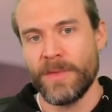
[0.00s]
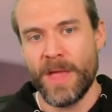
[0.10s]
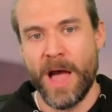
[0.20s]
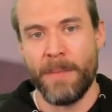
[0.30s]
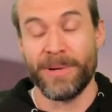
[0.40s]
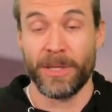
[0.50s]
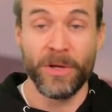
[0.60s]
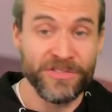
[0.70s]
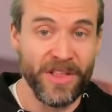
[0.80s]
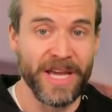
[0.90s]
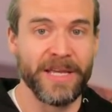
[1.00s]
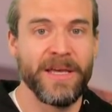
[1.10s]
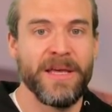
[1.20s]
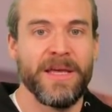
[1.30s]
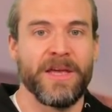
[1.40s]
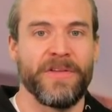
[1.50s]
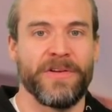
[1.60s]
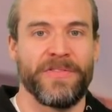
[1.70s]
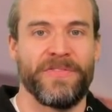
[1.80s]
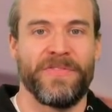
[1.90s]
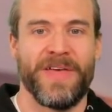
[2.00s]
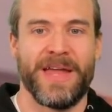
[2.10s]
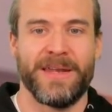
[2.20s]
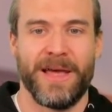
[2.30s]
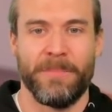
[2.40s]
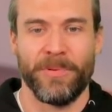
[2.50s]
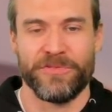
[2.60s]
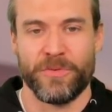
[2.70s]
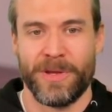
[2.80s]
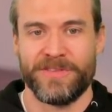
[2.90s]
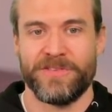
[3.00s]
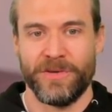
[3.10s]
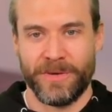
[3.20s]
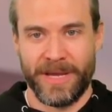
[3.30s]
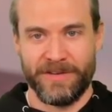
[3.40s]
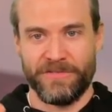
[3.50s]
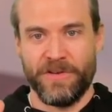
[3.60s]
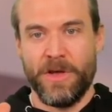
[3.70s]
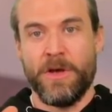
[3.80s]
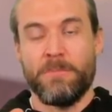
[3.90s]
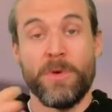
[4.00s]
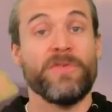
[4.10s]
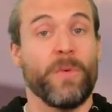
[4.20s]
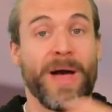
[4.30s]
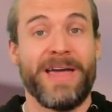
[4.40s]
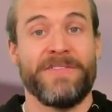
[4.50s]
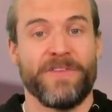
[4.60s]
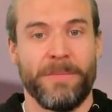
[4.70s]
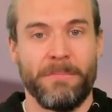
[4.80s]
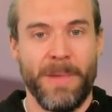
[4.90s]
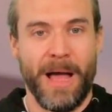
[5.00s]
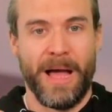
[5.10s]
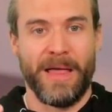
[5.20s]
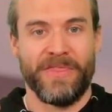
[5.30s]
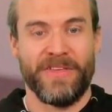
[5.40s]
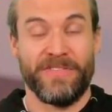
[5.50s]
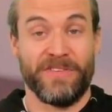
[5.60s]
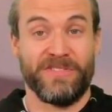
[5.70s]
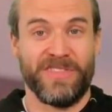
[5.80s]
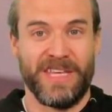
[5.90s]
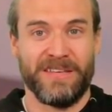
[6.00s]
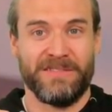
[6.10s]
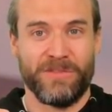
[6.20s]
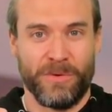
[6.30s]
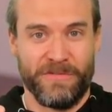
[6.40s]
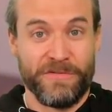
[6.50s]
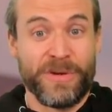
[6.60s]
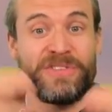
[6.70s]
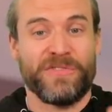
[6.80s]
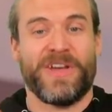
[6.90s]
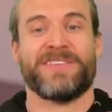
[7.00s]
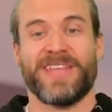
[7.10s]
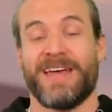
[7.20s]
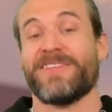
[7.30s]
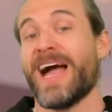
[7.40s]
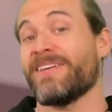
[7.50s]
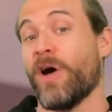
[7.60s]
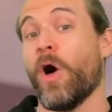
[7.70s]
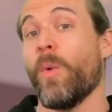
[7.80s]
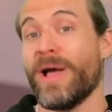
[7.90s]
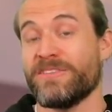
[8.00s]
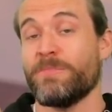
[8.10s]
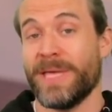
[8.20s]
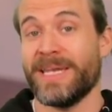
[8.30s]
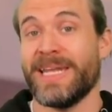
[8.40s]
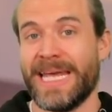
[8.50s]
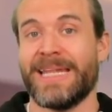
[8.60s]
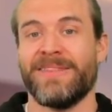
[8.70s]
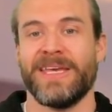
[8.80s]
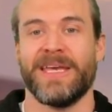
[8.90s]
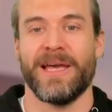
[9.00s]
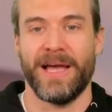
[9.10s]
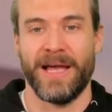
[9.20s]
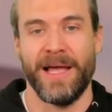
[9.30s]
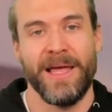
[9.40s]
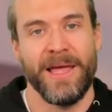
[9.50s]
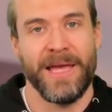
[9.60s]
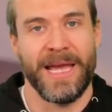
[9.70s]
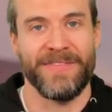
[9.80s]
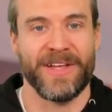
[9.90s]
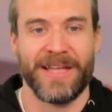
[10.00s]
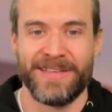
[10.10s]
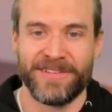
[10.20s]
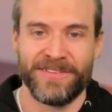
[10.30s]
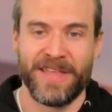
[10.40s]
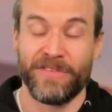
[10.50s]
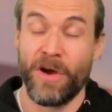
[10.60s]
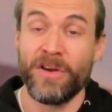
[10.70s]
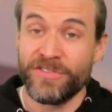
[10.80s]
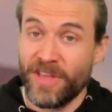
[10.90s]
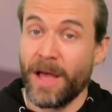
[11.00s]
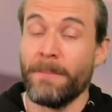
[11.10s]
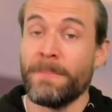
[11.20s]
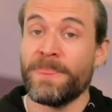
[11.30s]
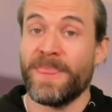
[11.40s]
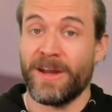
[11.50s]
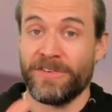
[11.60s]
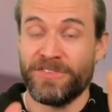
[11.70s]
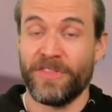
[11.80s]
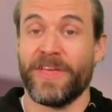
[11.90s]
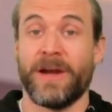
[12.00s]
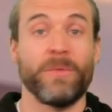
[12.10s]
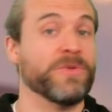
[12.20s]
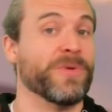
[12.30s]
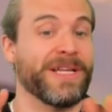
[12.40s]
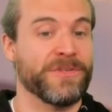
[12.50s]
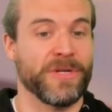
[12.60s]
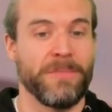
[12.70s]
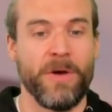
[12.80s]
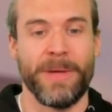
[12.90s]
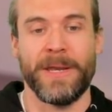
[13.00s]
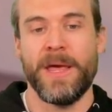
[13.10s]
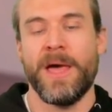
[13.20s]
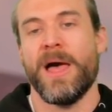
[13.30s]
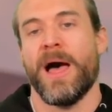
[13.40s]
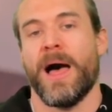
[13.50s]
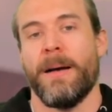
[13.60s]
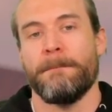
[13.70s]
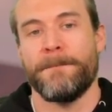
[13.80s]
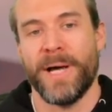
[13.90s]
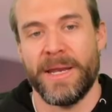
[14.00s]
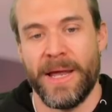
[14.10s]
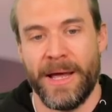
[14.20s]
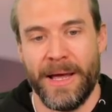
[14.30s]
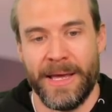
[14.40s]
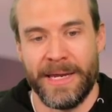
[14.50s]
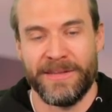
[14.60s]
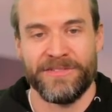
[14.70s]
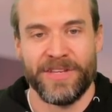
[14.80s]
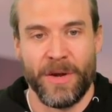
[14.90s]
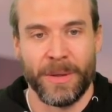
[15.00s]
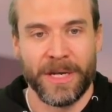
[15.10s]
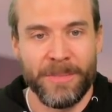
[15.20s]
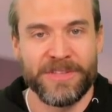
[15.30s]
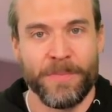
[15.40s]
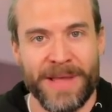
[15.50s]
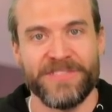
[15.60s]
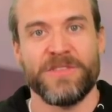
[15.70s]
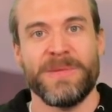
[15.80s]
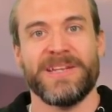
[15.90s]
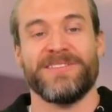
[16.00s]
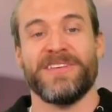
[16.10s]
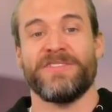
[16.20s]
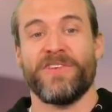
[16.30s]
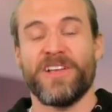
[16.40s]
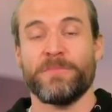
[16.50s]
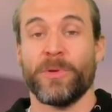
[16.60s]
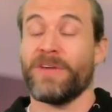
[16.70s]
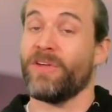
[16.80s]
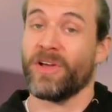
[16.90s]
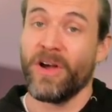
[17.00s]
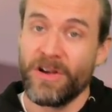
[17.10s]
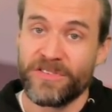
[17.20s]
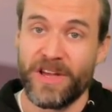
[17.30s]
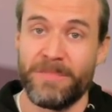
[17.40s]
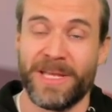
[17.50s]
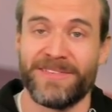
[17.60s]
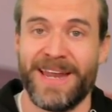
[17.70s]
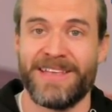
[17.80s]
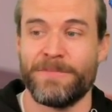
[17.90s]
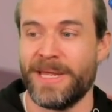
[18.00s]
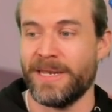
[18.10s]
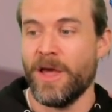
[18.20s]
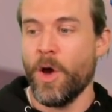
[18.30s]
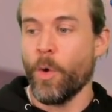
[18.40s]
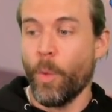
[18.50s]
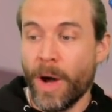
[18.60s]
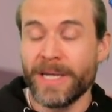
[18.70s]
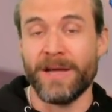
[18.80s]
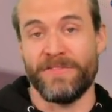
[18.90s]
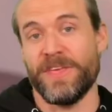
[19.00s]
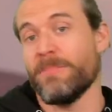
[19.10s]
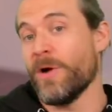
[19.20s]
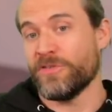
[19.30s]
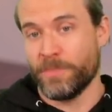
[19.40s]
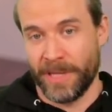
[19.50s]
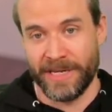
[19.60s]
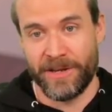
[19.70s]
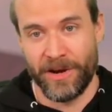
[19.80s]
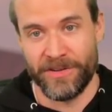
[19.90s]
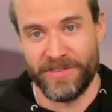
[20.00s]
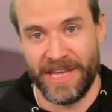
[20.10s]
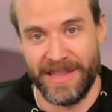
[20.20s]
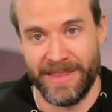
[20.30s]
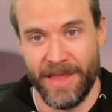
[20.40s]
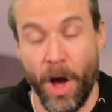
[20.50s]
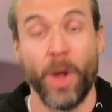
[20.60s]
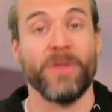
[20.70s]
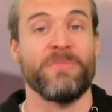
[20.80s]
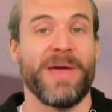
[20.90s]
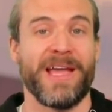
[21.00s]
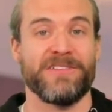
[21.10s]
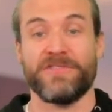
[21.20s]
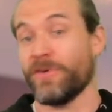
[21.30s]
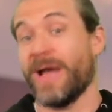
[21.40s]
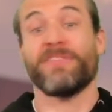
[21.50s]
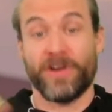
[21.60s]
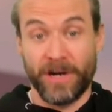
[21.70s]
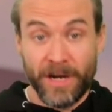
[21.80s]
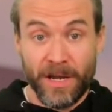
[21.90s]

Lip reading: but it looks like that Blizzard wants to kind of move away from the sort of freeze effects that have kind of always been in the classic set. There are some that are still there, which we'll get to in a moment, but it is a little bit surprising to me to see Frostbolt of all cards gone, because that has been one of the most played cards in all of Mage forever,